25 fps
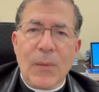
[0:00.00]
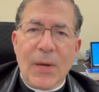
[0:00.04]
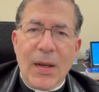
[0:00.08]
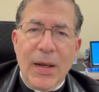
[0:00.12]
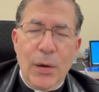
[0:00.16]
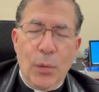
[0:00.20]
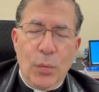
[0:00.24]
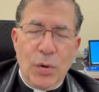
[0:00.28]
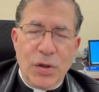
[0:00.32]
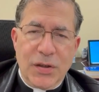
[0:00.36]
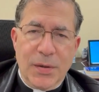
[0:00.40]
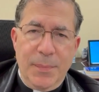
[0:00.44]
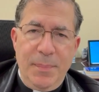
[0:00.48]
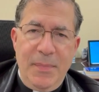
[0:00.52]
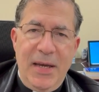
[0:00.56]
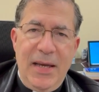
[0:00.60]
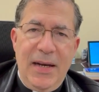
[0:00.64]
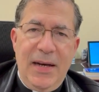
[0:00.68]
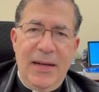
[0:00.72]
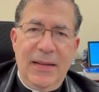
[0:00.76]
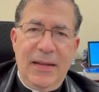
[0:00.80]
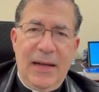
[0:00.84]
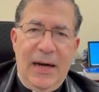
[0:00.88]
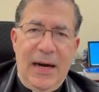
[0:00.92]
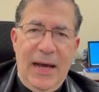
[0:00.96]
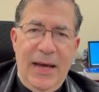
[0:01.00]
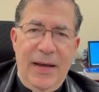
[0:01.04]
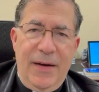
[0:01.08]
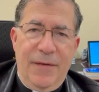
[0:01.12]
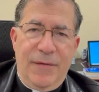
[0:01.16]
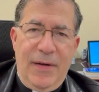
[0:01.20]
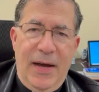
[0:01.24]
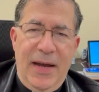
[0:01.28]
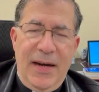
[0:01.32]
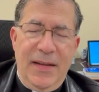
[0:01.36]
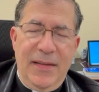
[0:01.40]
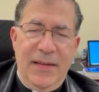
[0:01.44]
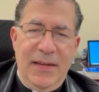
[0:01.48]
It was a meeting that I
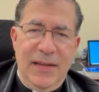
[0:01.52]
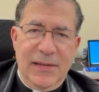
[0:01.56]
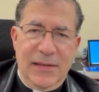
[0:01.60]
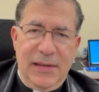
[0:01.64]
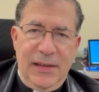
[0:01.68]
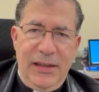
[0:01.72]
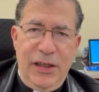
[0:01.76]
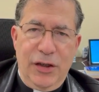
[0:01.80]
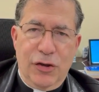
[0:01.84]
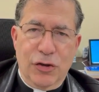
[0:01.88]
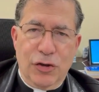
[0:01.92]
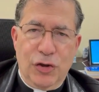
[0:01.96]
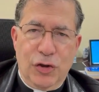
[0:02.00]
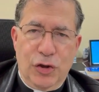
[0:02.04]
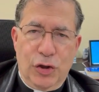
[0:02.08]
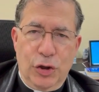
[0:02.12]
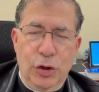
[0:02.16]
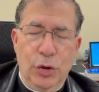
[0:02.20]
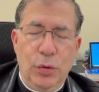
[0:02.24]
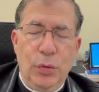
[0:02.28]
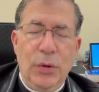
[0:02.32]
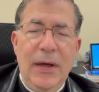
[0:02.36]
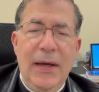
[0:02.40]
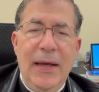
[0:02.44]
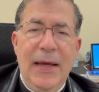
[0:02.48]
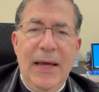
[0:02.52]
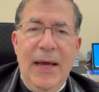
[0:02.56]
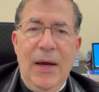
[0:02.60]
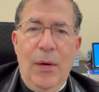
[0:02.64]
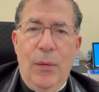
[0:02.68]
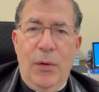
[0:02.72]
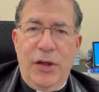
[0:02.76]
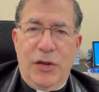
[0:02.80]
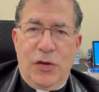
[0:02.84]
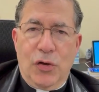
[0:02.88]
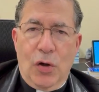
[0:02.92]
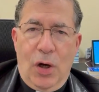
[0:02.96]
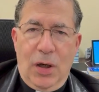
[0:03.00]
invited these leaders to.
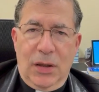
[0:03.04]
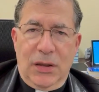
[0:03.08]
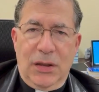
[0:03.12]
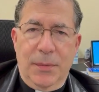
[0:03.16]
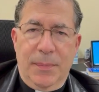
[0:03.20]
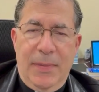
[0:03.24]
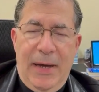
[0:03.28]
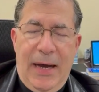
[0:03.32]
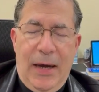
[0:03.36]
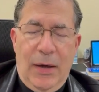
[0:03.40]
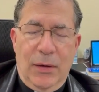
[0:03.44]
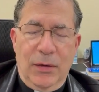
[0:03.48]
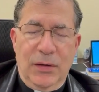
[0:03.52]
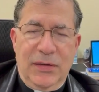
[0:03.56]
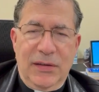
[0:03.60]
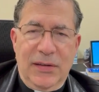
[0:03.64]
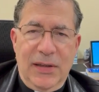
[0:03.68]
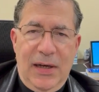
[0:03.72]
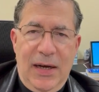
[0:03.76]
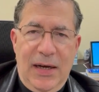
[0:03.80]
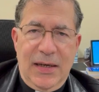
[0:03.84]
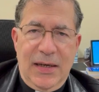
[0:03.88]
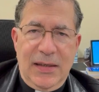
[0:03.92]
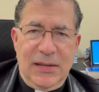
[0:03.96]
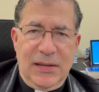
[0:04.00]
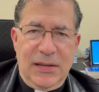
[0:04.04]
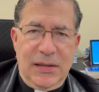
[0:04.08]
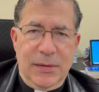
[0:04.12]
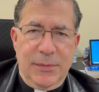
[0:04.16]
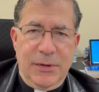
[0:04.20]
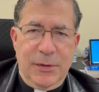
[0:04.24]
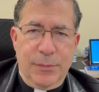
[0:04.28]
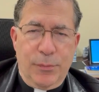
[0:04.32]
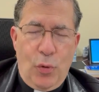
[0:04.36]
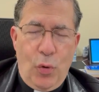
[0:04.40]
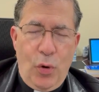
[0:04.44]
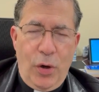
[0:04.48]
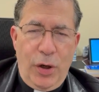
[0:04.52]
We talked about some
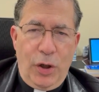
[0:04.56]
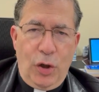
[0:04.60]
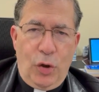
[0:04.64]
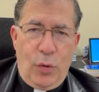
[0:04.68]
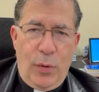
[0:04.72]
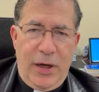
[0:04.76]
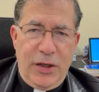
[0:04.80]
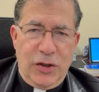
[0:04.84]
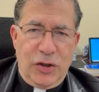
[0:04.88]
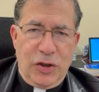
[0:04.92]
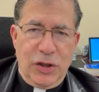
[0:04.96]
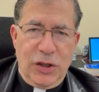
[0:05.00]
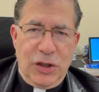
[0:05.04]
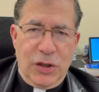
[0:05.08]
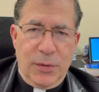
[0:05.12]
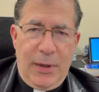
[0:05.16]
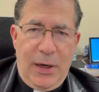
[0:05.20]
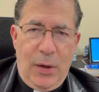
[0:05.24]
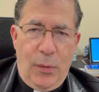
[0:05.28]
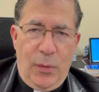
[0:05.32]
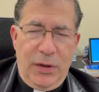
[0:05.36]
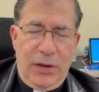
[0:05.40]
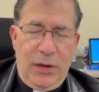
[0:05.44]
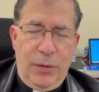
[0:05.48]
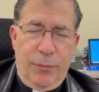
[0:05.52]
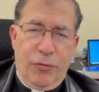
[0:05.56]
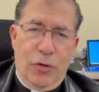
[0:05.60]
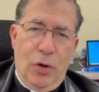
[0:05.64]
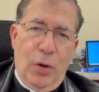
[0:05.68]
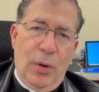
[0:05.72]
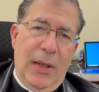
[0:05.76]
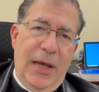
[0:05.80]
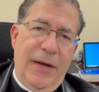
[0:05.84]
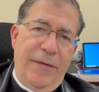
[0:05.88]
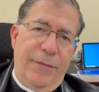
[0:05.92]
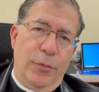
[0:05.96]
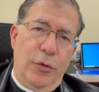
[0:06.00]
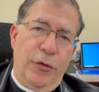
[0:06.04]
important questions about what the
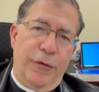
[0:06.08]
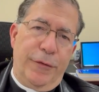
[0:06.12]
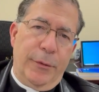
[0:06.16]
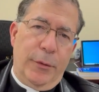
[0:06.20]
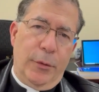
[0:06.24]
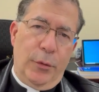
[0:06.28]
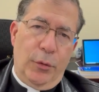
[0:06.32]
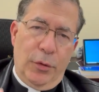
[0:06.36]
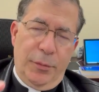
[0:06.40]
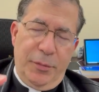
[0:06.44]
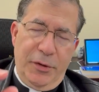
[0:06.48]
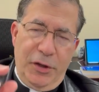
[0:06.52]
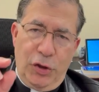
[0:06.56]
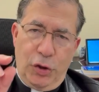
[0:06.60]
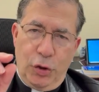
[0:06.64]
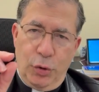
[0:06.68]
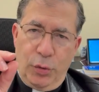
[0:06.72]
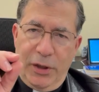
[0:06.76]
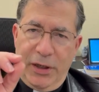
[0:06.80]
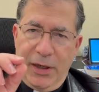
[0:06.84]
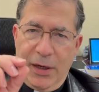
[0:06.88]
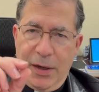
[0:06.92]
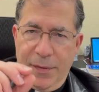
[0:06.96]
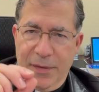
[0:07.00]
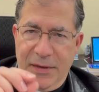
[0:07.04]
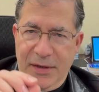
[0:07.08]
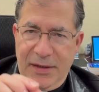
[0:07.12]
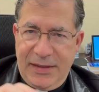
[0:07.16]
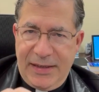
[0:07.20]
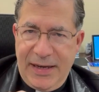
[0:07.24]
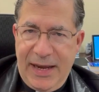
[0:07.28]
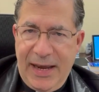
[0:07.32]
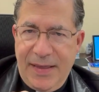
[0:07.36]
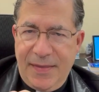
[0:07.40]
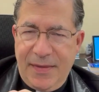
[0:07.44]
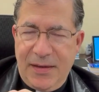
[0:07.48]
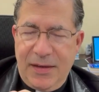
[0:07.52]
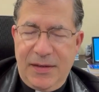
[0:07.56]
pro-life movement will be doing on the
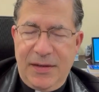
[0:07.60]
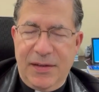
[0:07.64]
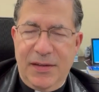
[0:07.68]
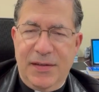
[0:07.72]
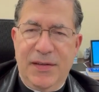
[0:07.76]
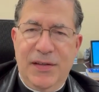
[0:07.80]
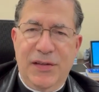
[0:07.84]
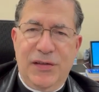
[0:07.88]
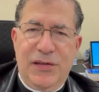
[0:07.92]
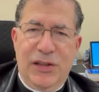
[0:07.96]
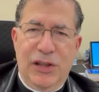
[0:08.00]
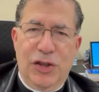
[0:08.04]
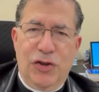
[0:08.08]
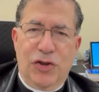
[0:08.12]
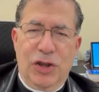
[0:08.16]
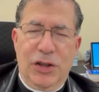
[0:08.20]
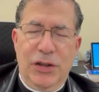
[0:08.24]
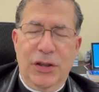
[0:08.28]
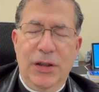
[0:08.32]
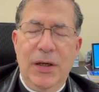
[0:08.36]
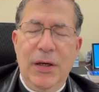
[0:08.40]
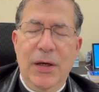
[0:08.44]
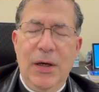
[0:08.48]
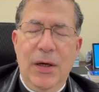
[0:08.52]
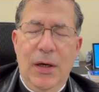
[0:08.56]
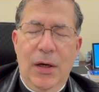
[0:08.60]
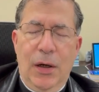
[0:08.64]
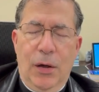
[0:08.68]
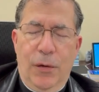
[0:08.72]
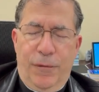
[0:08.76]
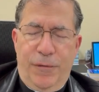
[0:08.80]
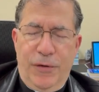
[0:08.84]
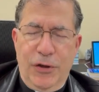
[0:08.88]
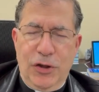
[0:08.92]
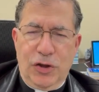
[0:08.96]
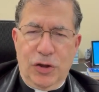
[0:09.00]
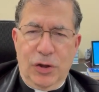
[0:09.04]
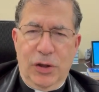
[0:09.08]
day that the decision
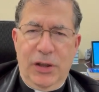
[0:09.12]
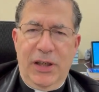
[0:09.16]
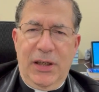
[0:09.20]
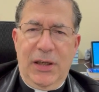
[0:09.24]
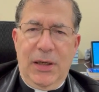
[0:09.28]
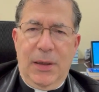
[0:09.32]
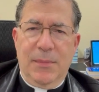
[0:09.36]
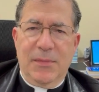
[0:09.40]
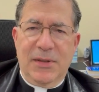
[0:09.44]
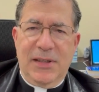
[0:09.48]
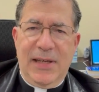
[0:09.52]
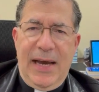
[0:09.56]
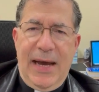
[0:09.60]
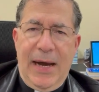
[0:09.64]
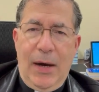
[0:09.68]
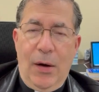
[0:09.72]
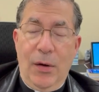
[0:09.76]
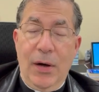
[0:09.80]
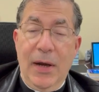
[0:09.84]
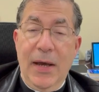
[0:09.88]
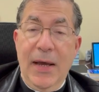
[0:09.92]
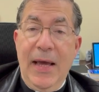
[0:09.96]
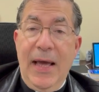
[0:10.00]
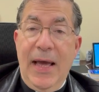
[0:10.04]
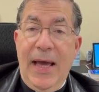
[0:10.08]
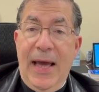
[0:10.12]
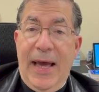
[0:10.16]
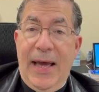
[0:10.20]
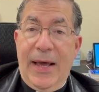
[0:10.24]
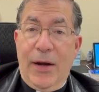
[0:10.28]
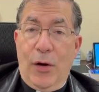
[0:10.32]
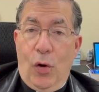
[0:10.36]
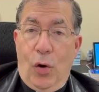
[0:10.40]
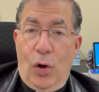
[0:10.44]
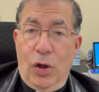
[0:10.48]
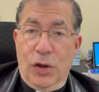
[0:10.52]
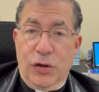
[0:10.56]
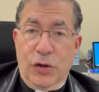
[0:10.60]
officially comes out,
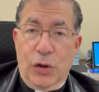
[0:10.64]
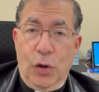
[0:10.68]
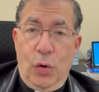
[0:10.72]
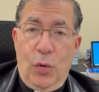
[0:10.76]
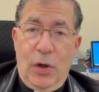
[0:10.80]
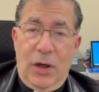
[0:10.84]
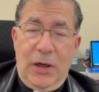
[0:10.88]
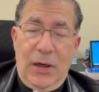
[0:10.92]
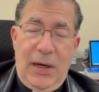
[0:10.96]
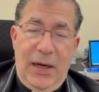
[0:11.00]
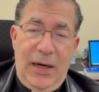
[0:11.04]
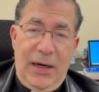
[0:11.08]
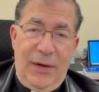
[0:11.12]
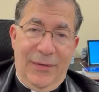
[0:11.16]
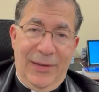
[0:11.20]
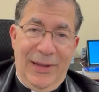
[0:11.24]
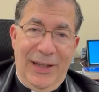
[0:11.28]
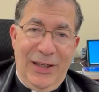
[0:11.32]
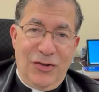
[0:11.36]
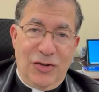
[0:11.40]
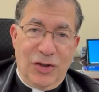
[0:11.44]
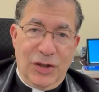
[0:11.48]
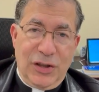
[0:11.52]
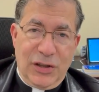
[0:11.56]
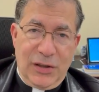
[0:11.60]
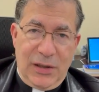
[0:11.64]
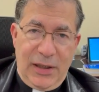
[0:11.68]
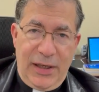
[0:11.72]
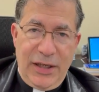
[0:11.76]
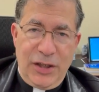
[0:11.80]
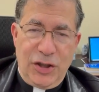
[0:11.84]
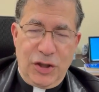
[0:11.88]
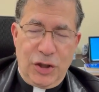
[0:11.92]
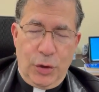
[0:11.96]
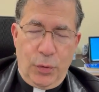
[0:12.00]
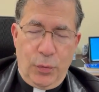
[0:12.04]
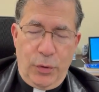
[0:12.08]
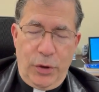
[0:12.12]
and also what kind of
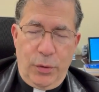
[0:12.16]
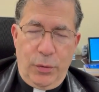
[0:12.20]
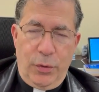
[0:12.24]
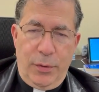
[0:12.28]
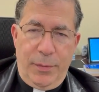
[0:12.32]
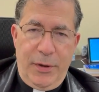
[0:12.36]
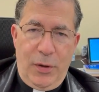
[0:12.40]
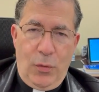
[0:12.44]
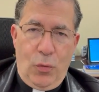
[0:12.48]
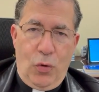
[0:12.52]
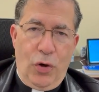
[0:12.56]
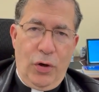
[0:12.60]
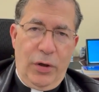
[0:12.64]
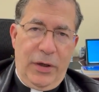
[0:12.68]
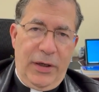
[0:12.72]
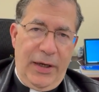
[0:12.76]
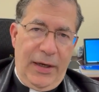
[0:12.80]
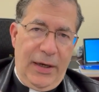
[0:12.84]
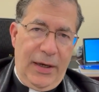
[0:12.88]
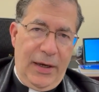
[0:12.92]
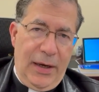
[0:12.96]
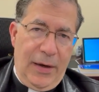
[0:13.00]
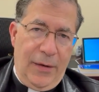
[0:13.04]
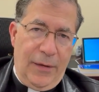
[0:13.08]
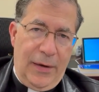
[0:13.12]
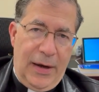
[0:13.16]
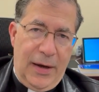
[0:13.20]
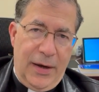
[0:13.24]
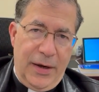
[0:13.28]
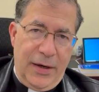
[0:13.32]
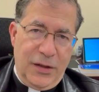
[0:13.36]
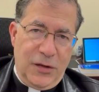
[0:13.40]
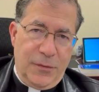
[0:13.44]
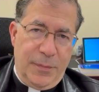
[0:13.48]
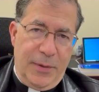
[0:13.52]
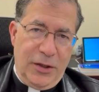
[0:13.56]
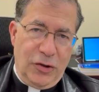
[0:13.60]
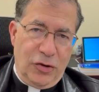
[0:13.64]
legislation we would be working on,
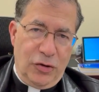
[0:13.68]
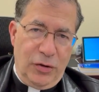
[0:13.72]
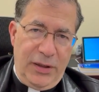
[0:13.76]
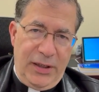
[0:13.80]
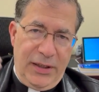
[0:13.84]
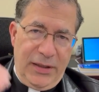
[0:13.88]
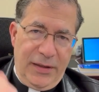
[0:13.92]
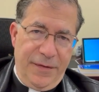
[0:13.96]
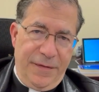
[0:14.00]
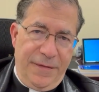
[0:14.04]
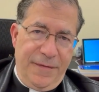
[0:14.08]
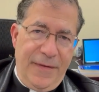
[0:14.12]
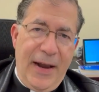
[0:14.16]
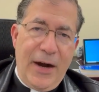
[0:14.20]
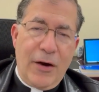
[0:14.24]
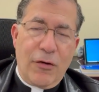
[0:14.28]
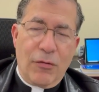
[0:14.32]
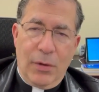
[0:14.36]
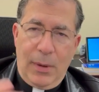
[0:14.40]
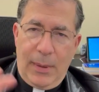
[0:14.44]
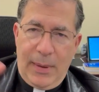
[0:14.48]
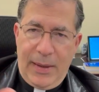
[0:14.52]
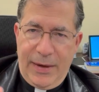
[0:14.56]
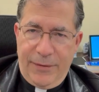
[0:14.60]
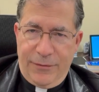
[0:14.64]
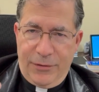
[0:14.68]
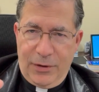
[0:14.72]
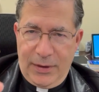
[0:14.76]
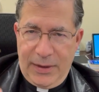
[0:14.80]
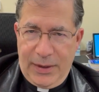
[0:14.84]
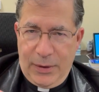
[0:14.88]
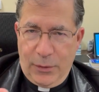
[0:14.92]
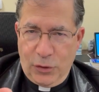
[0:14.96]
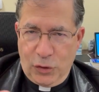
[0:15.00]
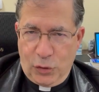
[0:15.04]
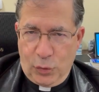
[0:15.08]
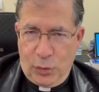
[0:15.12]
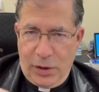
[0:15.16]
especially at the federal level.
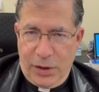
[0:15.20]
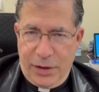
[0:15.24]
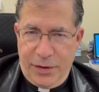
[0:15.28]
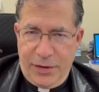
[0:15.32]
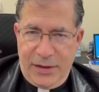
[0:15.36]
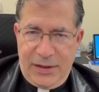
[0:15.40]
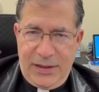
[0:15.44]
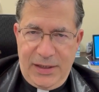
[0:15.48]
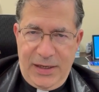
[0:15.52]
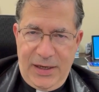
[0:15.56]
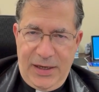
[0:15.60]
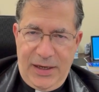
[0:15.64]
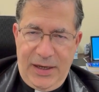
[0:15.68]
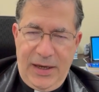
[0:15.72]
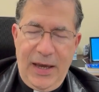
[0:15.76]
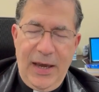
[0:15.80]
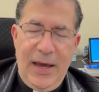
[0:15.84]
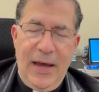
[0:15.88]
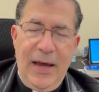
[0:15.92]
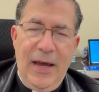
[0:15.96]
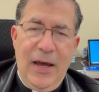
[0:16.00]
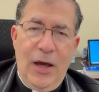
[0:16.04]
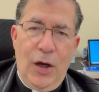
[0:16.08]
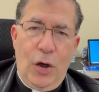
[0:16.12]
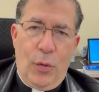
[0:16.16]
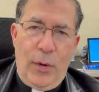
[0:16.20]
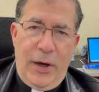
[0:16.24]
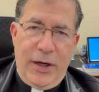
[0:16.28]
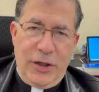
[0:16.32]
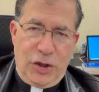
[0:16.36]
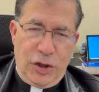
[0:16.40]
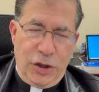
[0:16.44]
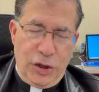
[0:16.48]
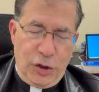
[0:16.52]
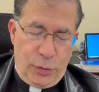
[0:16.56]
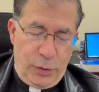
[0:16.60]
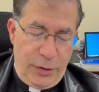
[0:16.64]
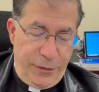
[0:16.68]
That was one of the key
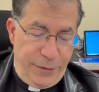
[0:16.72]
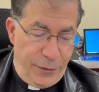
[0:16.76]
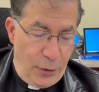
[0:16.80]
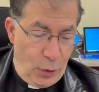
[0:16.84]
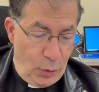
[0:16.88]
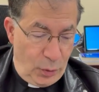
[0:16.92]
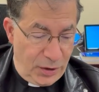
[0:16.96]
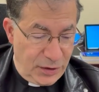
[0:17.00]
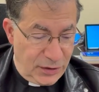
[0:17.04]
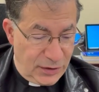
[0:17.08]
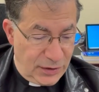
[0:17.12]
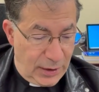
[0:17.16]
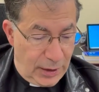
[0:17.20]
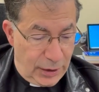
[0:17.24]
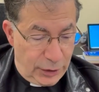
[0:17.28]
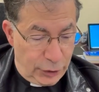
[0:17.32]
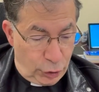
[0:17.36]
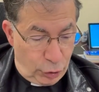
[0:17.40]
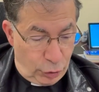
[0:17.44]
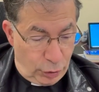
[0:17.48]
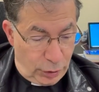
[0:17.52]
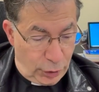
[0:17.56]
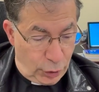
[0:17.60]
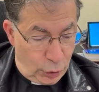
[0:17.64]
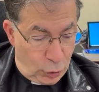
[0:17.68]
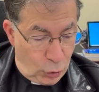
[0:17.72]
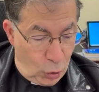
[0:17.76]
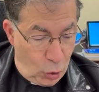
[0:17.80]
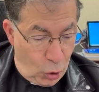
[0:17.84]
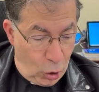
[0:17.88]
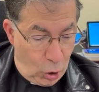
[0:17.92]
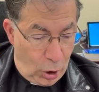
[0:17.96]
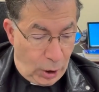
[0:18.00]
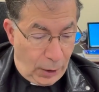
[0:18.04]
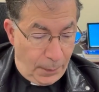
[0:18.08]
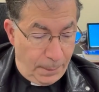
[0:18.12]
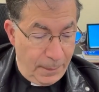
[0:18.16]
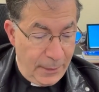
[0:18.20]
questions we focused on during the
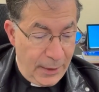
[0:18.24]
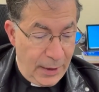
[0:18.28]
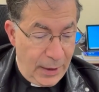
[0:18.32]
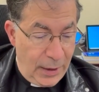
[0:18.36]
call.